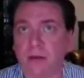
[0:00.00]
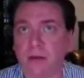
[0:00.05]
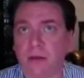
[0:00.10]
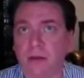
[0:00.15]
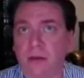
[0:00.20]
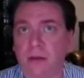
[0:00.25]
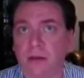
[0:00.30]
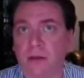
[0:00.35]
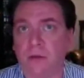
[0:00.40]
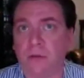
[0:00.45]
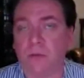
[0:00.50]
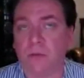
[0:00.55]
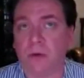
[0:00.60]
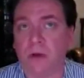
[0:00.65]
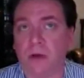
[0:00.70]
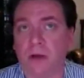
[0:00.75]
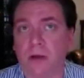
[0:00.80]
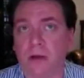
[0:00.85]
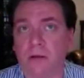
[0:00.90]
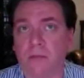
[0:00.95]
you
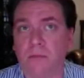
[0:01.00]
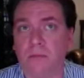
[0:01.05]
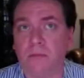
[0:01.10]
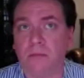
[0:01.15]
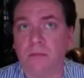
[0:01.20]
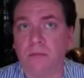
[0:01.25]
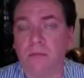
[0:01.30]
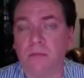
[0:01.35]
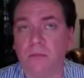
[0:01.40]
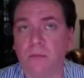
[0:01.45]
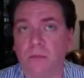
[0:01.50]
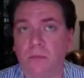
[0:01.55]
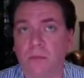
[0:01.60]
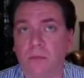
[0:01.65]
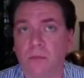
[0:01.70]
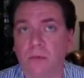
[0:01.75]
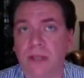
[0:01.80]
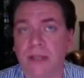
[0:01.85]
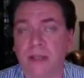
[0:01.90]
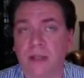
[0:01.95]
know,
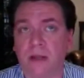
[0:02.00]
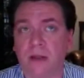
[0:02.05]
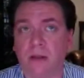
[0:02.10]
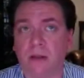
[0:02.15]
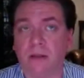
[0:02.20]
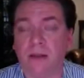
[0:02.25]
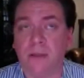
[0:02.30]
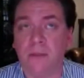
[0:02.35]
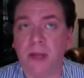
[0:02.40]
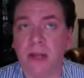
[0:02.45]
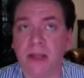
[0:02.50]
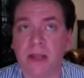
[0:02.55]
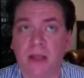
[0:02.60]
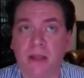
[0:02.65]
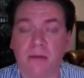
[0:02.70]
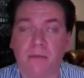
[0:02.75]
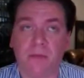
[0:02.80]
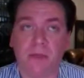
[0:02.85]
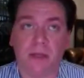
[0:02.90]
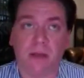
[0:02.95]
we can
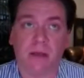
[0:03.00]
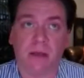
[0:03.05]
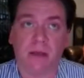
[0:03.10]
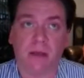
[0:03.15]
eliminate